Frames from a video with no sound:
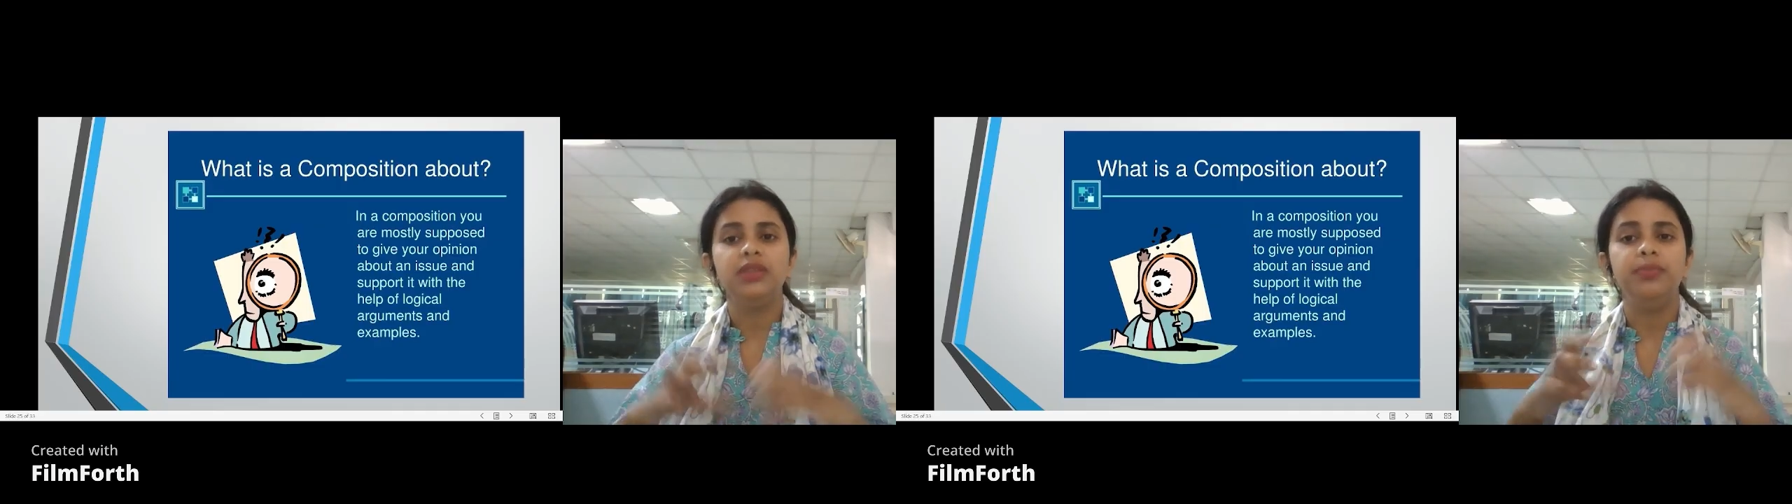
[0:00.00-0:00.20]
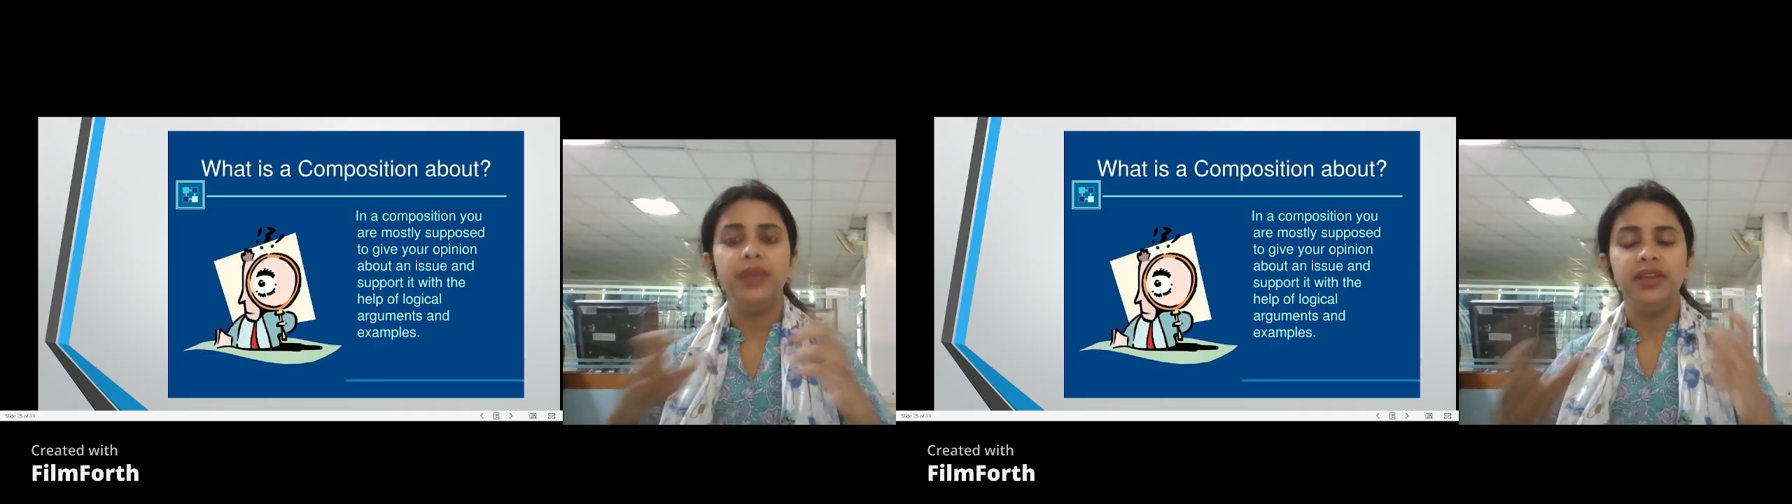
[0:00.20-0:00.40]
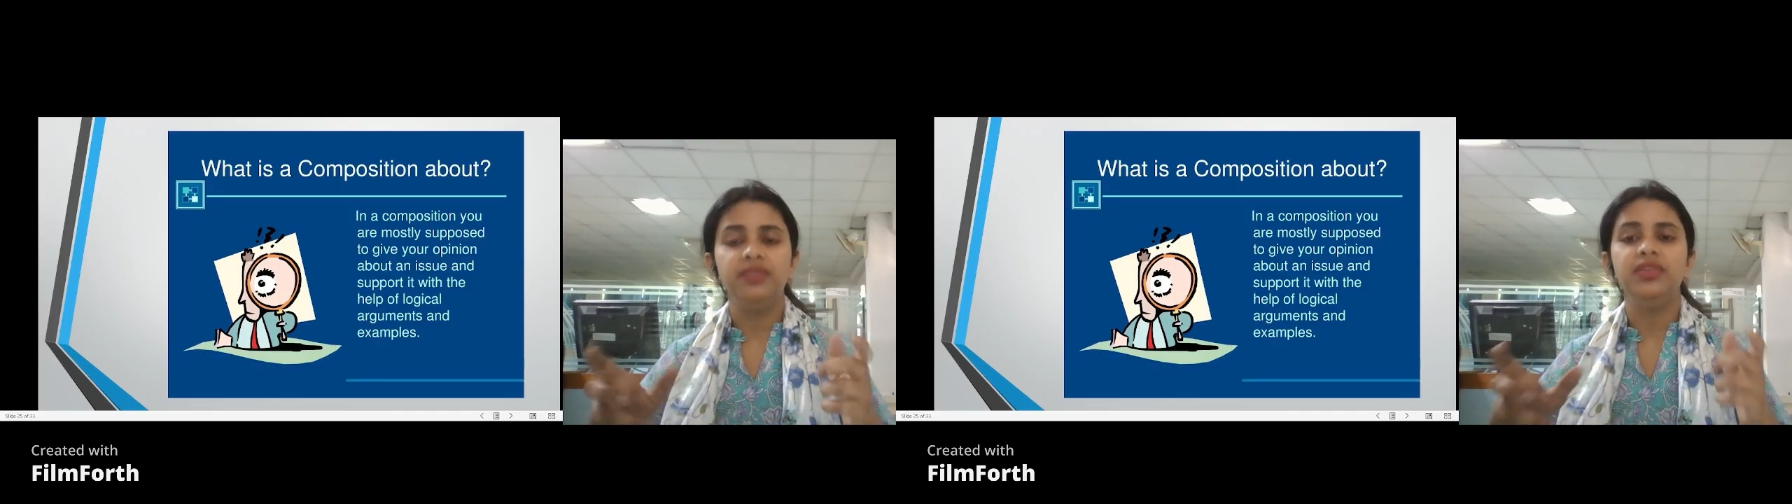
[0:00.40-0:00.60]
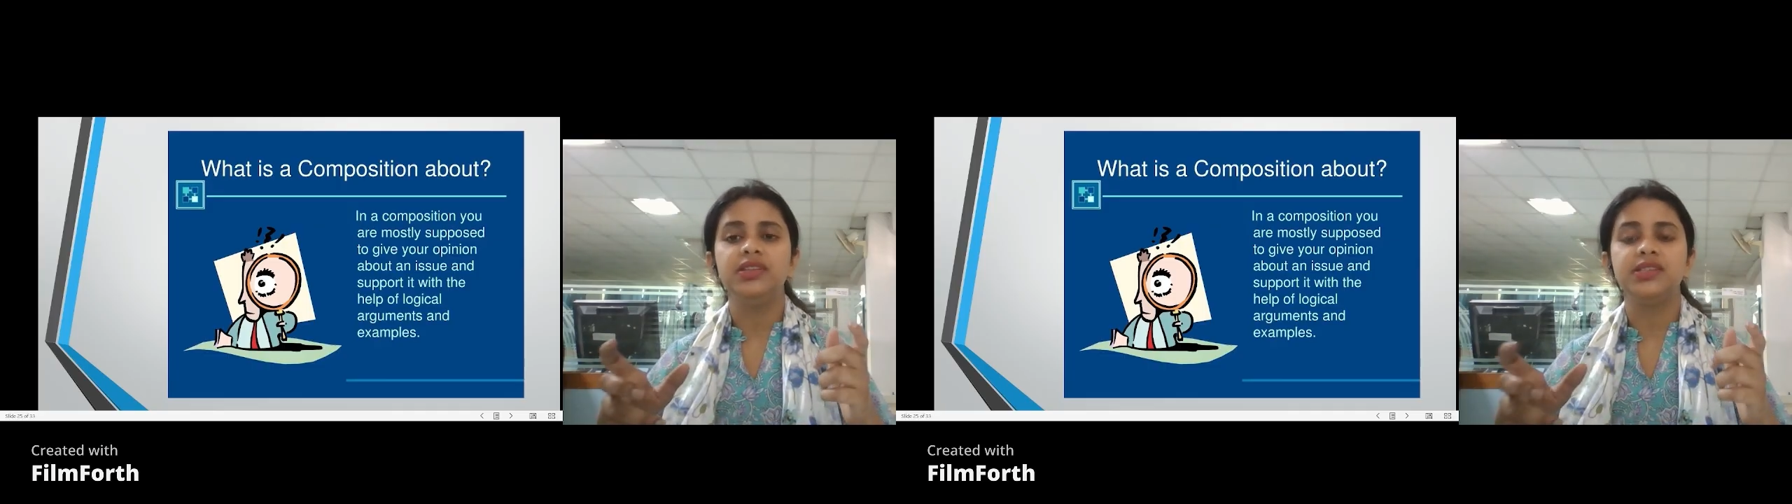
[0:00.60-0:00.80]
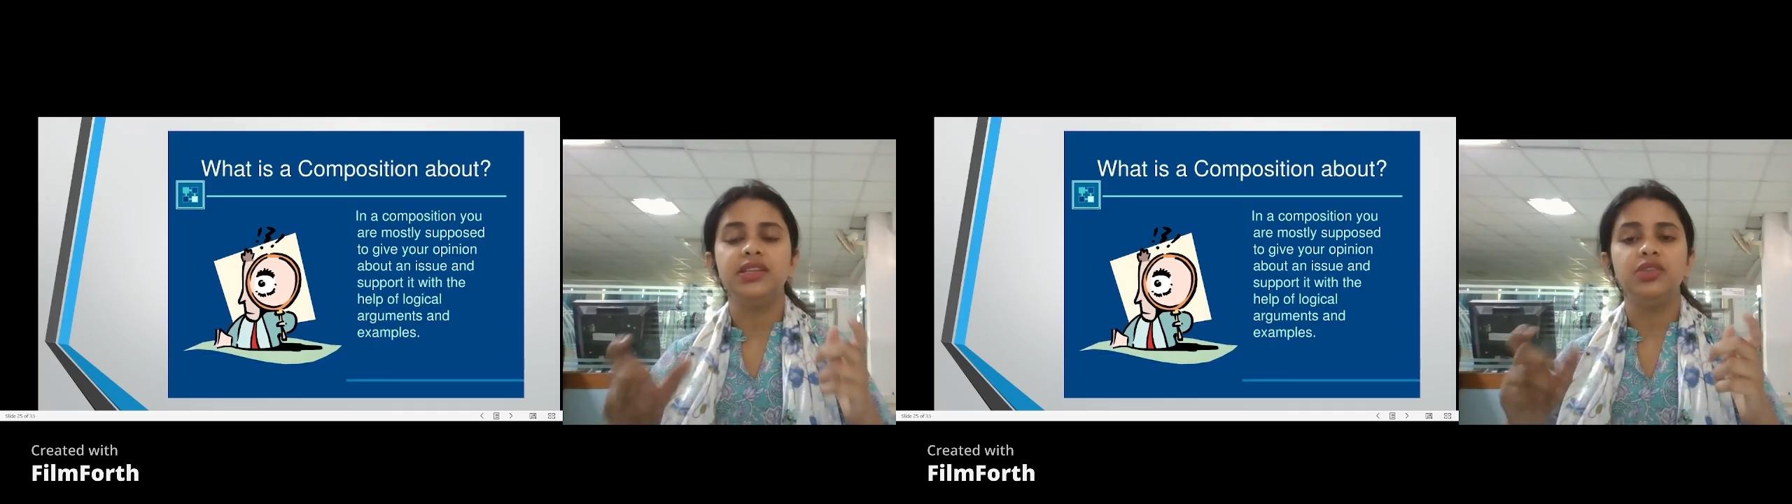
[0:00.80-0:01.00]
the
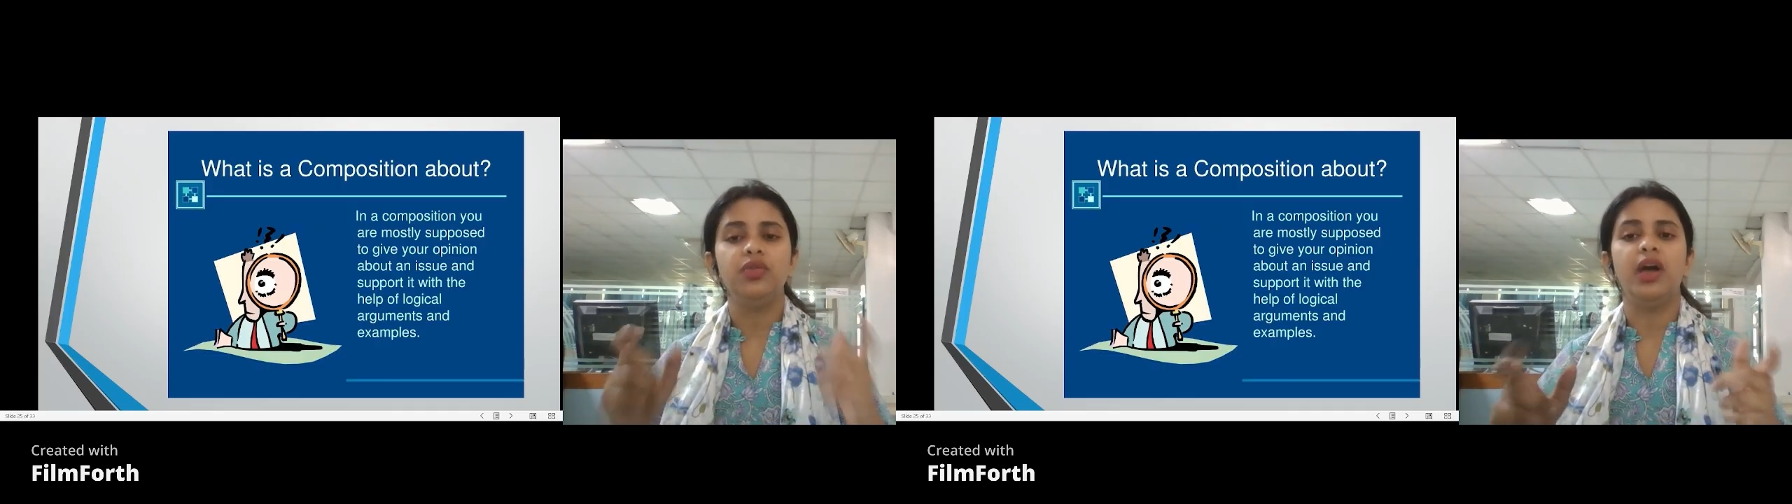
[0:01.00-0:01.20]
benefits that you